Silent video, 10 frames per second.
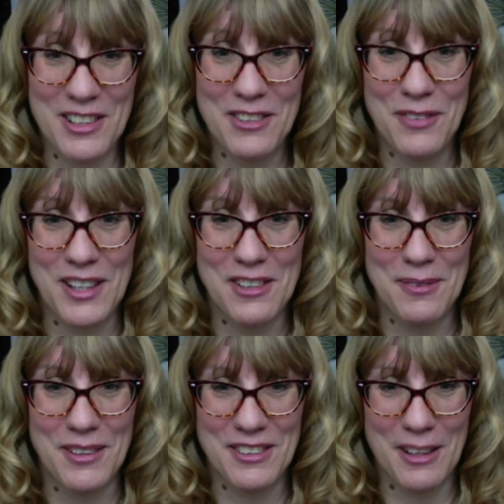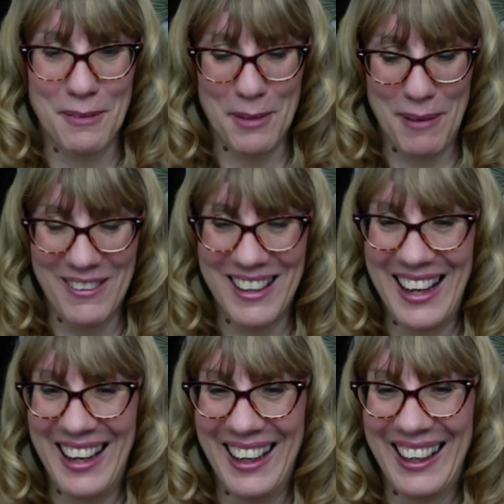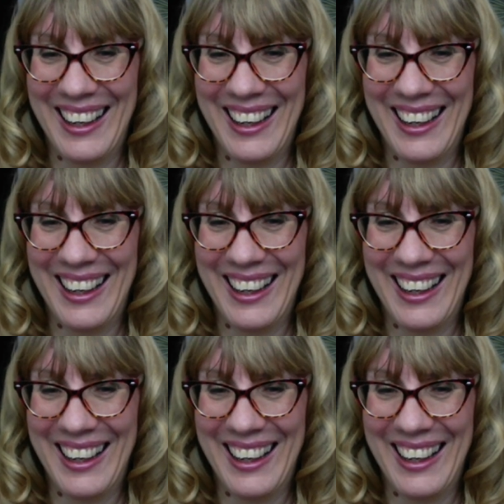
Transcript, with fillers: I just finished my strawberry pancake.